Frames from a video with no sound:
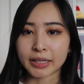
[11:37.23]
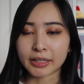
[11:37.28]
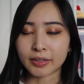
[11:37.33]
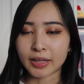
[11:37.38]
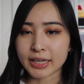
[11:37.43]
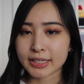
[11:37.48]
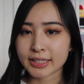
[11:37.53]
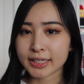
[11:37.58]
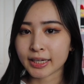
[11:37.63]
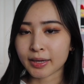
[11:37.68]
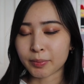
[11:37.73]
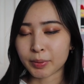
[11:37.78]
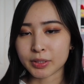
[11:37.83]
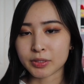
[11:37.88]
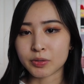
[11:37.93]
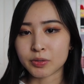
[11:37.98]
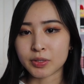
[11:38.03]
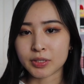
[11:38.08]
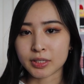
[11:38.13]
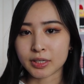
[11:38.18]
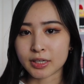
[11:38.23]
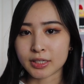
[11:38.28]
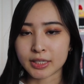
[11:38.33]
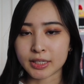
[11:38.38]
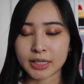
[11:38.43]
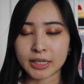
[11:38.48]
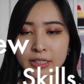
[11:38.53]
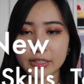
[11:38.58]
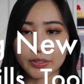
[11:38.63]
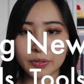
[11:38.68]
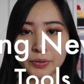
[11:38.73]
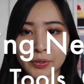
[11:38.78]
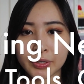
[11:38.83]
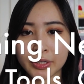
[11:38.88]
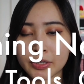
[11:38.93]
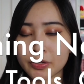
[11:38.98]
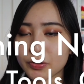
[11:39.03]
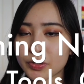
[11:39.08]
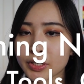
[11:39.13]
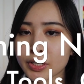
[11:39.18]
And the last thing I want to discuss is learning
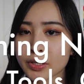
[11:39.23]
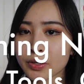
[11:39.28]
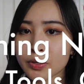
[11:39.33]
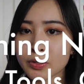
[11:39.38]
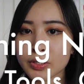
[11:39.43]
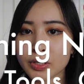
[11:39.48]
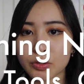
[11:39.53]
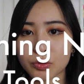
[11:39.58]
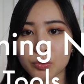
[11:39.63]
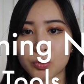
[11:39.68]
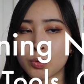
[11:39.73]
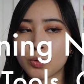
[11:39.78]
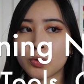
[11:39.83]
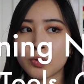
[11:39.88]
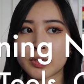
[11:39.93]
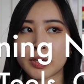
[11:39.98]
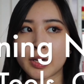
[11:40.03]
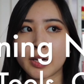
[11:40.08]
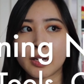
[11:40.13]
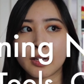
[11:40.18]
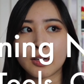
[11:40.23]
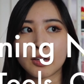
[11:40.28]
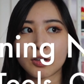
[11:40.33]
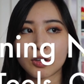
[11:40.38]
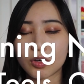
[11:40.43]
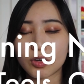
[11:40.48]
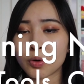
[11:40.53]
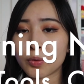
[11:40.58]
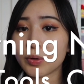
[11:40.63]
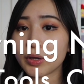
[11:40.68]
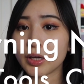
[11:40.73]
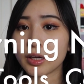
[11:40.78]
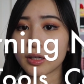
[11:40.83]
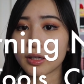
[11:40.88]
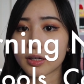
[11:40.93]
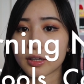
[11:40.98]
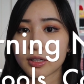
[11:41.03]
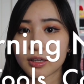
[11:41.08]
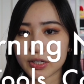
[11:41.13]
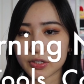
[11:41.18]
new skills, tools, and coding.
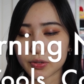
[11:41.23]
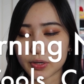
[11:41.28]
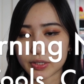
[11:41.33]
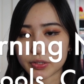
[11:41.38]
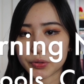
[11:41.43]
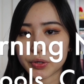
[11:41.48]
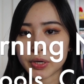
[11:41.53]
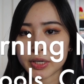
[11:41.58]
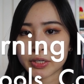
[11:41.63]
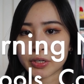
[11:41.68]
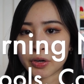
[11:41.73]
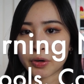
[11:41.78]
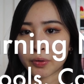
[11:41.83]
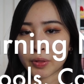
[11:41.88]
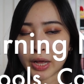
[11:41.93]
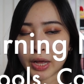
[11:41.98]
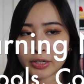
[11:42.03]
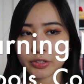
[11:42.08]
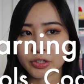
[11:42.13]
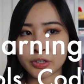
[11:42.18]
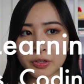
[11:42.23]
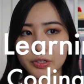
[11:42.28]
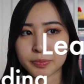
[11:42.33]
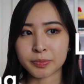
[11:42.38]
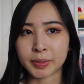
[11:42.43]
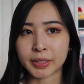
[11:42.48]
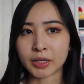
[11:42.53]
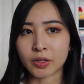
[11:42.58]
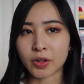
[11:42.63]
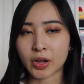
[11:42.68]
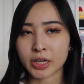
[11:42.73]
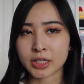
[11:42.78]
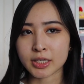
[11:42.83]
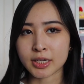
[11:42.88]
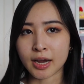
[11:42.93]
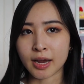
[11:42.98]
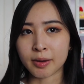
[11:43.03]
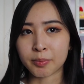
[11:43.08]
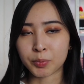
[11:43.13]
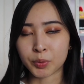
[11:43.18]
So as you guys know, last year I was spending a lot of
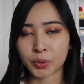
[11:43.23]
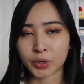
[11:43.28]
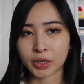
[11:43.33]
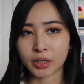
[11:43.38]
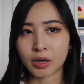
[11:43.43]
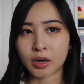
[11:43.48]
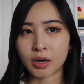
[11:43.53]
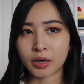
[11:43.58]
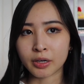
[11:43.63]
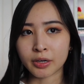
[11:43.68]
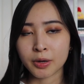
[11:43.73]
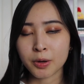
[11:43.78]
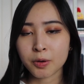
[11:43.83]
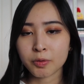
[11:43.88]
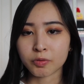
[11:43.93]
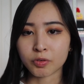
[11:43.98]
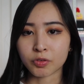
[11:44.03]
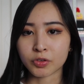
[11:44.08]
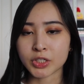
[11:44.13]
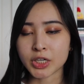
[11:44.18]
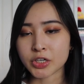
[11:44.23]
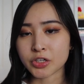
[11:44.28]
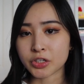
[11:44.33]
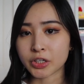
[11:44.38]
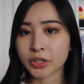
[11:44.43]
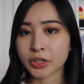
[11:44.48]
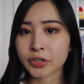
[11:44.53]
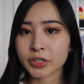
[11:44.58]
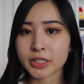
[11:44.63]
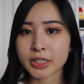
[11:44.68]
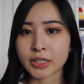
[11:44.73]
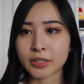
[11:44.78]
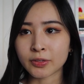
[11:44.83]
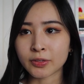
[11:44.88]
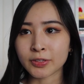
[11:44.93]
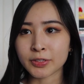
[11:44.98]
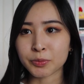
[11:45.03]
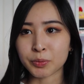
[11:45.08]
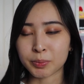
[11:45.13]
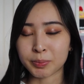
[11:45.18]
time working on reverse engineering
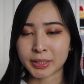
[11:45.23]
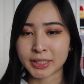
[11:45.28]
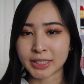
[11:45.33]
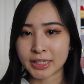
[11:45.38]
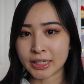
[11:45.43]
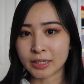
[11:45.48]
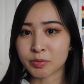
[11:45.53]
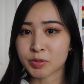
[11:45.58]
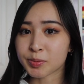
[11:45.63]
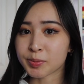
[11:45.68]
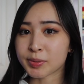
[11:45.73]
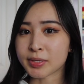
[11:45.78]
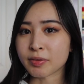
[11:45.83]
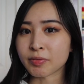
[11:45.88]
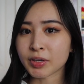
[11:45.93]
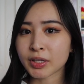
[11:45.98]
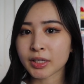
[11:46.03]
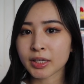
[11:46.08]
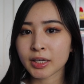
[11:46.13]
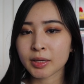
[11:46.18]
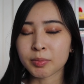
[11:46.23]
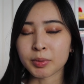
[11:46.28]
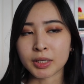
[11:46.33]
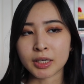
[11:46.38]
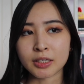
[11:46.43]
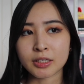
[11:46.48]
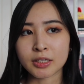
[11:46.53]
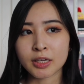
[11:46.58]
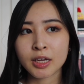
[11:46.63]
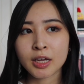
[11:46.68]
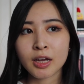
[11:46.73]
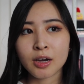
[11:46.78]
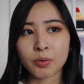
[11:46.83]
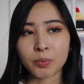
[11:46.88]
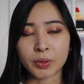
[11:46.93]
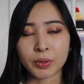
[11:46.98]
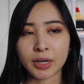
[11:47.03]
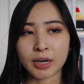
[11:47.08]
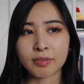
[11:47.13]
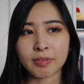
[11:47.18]
skills with my team specifically because
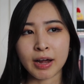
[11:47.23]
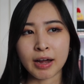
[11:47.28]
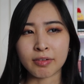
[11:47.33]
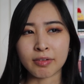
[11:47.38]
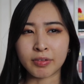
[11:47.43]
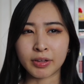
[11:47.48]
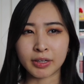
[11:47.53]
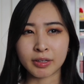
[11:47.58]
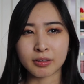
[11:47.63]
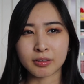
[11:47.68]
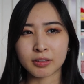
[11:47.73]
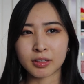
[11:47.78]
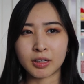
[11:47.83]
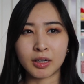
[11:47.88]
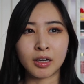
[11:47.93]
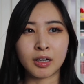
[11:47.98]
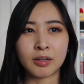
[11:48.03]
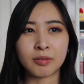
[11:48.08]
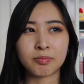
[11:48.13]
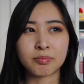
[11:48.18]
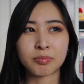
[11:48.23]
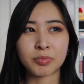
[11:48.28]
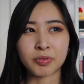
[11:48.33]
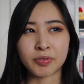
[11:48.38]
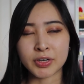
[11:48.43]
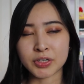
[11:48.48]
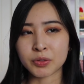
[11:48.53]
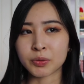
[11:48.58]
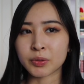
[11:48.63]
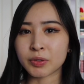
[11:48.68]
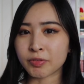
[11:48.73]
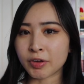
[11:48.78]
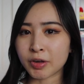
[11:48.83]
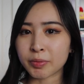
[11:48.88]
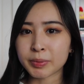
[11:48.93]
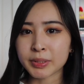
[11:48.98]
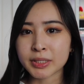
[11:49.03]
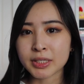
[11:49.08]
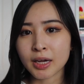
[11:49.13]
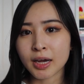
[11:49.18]
we kind of have like a professional
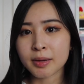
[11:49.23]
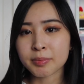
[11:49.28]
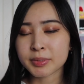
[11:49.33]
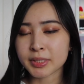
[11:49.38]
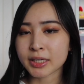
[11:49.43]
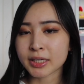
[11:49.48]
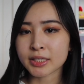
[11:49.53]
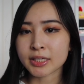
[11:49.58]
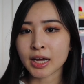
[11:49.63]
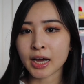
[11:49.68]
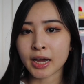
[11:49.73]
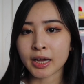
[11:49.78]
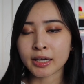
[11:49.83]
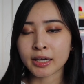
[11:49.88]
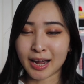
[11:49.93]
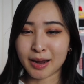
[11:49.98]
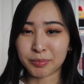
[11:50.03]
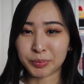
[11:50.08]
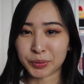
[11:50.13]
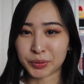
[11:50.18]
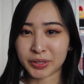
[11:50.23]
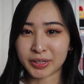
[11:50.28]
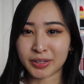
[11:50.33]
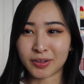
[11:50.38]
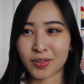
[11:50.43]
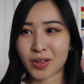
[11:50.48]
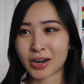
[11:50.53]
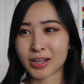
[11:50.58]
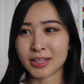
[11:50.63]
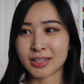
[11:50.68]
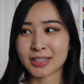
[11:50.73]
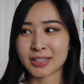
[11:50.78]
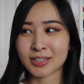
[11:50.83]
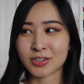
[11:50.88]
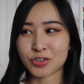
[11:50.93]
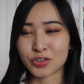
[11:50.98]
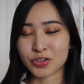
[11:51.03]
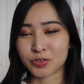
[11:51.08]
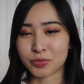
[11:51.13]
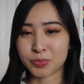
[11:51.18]
development time set aside. I'm learning a lot of this
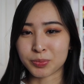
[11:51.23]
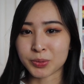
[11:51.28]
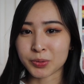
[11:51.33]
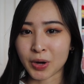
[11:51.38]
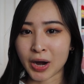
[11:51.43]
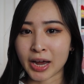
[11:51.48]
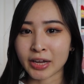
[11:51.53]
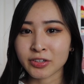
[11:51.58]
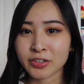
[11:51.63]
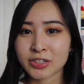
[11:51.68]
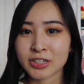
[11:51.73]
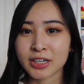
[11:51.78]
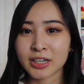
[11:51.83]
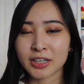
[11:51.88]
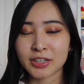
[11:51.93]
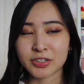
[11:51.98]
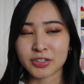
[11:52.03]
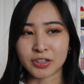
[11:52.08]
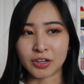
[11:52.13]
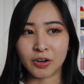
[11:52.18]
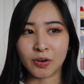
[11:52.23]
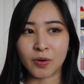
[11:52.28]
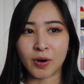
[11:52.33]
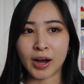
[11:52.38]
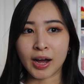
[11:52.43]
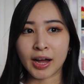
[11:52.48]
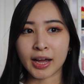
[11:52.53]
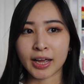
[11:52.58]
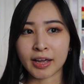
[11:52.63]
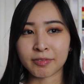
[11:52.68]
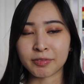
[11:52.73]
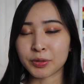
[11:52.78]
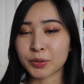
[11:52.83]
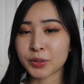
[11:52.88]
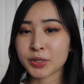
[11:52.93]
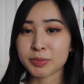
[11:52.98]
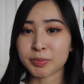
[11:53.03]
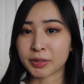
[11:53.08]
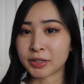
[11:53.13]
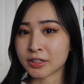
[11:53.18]
just from scratch, so I have no
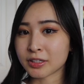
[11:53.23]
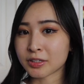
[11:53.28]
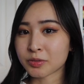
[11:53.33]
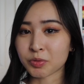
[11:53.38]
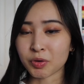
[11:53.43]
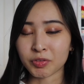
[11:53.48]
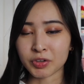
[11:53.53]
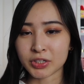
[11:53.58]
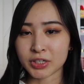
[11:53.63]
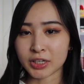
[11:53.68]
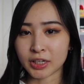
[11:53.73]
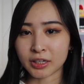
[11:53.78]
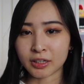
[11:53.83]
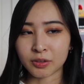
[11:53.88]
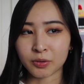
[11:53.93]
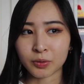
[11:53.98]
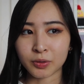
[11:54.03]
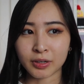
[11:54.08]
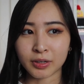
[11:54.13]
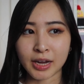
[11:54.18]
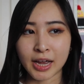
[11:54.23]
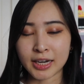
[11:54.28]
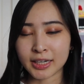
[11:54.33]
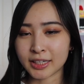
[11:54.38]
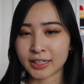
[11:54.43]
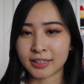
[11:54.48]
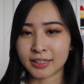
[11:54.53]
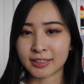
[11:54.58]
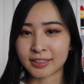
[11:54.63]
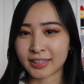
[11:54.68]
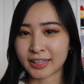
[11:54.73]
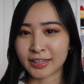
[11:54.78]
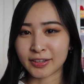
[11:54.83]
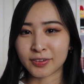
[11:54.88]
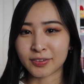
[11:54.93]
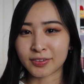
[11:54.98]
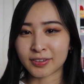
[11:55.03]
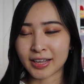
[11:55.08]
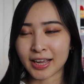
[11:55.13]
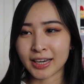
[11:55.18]
experience reversing or
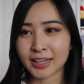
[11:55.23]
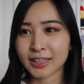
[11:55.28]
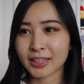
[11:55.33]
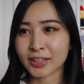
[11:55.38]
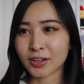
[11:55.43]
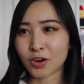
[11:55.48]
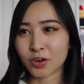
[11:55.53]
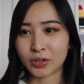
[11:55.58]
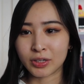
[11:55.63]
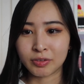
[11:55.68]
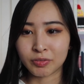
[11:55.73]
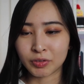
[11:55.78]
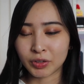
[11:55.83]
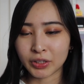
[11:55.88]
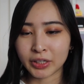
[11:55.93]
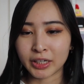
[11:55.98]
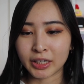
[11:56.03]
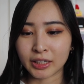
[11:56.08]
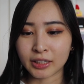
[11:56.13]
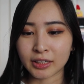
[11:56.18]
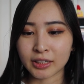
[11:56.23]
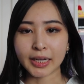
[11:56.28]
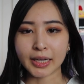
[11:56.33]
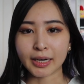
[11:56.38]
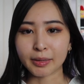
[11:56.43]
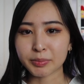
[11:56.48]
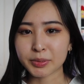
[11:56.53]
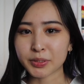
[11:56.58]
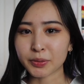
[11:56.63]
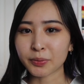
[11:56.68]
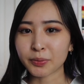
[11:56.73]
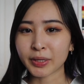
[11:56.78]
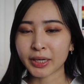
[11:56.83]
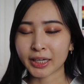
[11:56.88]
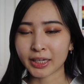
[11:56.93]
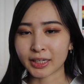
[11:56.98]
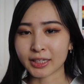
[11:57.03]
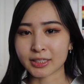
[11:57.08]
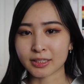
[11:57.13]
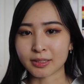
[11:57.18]
anything anything RE related, and I'm still getting
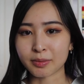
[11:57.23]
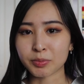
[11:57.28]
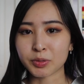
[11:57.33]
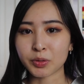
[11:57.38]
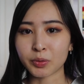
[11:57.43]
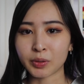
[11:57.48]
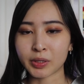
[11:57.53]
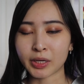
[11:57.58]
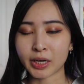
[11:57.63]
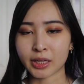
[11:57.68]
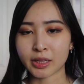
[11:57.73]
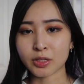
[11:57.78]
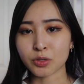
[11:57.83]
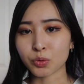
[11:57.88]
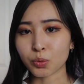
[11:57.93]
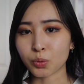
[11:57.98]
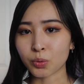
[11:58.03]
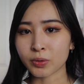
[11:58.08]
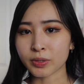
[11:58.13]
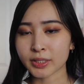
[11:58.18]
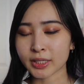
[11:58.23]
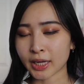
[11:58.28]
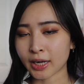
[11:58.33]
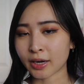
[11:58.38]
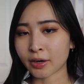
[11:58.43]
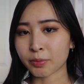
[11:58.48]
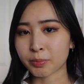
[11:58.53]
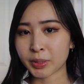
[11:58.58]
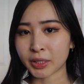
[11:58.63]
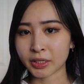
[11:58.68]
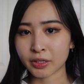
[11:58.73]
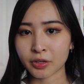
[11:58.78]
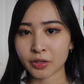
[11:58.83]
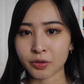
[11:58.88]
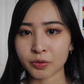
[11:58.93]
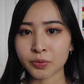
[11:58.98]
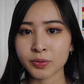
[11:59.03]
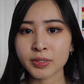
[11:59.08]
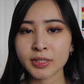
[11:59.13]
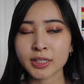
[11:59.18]
accustomed to a lot of the tools that are being
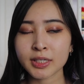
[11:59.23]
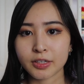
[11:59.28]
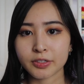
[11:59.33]
used.